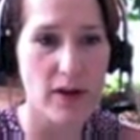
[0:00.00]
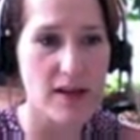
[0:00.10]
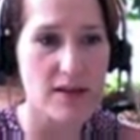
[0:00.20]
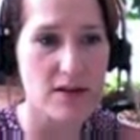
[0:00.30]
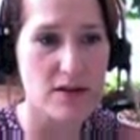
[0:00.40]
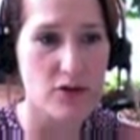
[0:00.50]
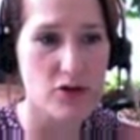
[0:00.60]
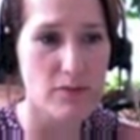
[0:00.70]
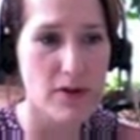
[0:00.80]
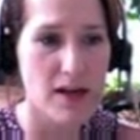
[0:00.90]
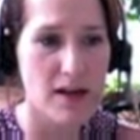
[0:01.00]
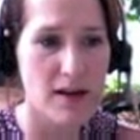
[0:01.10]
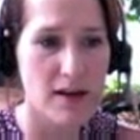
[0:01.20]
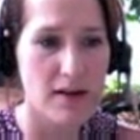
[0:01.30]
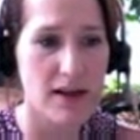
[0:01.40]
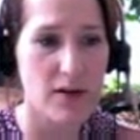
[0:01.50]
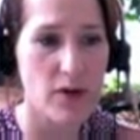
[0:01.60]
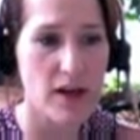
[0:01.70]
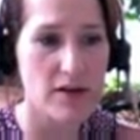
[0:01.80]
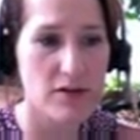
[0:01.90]
wikis, and social media. In
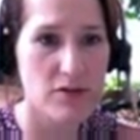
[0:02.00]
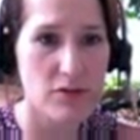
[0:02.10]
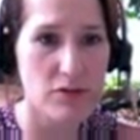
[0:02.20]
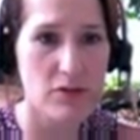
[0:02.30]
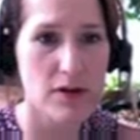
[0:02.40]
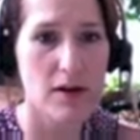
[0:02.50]
week 2,